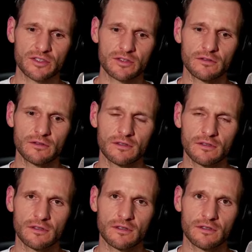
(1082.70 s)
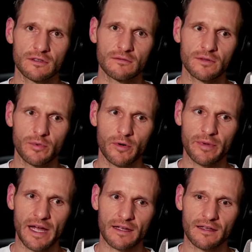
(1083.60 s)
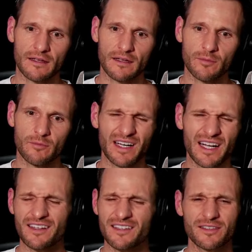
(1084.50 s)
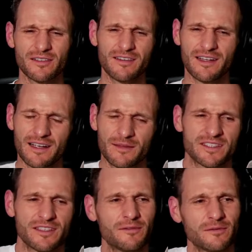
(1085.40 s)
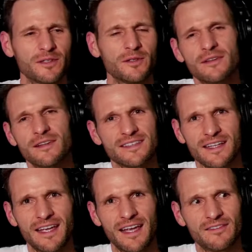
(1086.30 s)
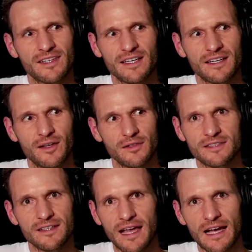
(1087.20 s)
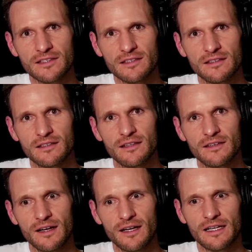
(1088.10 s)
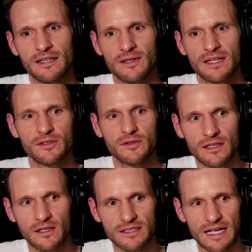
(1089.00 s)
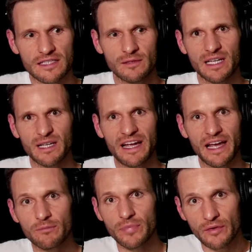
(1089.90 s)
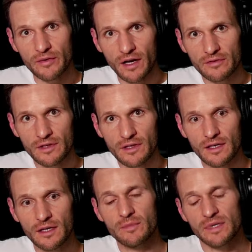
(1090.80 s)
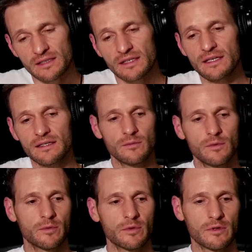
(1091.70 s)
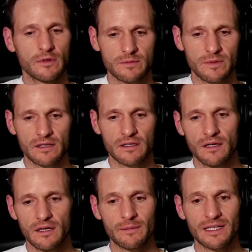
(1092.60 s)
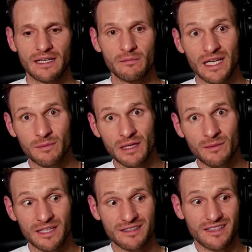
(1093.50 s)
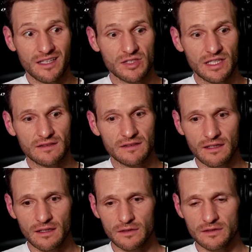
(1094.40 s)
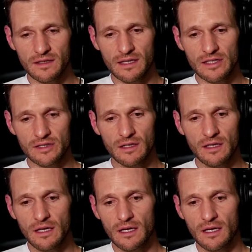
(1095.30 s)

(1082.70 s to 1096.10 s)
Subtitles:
to report back, but I also, I'm so new to this, I can't even get close to the action, right? And then when I do get close to the action, I might get my head blown off. But unlike a war correspondent, I'm going to get many, many, many second chances to get close to the action,